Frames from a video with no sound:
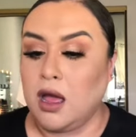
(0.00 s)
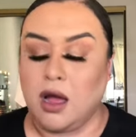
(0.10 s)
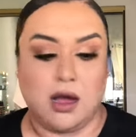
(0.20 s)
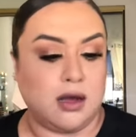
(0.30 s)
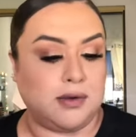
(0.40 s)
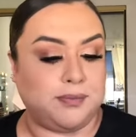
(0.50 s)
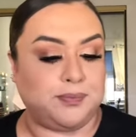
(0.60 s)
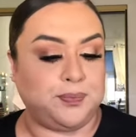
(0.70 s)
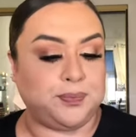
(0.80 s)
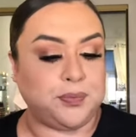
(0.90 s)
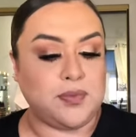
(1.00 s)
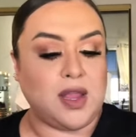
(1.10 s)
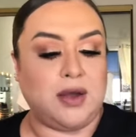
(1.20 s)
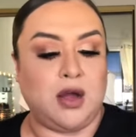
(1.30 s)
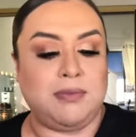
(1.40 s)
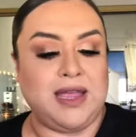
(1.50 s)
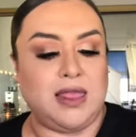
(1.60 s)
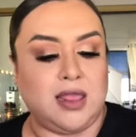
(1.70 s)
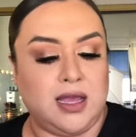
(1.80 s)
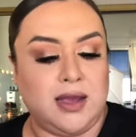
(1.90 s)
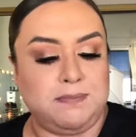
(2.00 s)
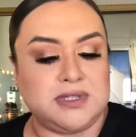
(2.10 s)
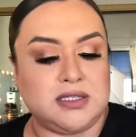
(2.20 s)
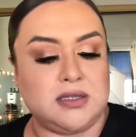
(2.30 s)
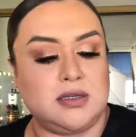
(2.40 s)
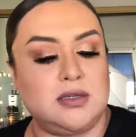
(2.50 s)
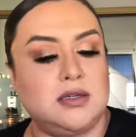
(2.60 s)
my lips.